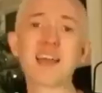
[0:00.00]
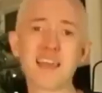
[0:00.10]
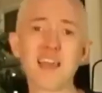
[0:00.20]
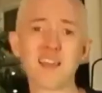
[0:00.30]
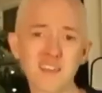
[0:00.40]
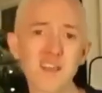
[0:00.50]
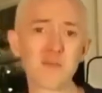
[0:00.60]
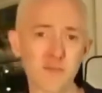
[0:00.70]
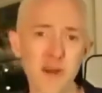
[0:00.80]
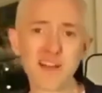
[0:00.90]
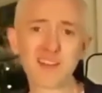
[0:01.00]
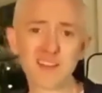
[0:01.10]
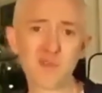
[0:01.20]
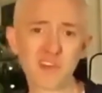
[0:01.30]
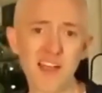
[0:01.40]
I can, as I'm
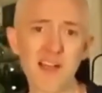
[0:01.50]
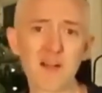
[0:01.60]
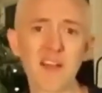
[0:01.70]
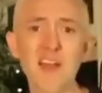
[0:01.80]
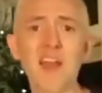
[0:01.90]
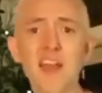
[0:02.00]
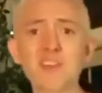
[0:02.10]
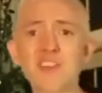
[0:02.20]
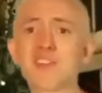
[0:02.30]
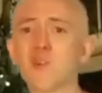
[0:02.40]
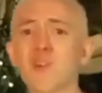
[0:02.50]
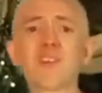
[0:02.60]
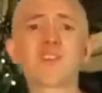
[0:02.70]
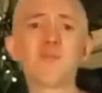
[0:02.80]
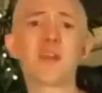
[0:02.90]
practically retired, and just doing
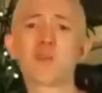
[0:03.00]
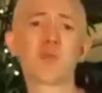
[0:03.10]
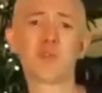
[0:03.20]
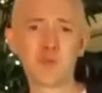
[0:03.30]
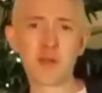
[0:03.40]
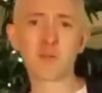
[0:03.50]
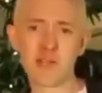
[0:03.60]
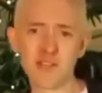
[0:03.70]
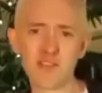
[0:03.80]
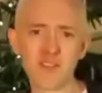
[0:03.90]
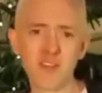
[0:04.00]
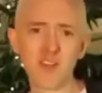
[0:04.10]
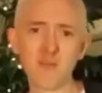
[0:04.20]
this to make the world a better place.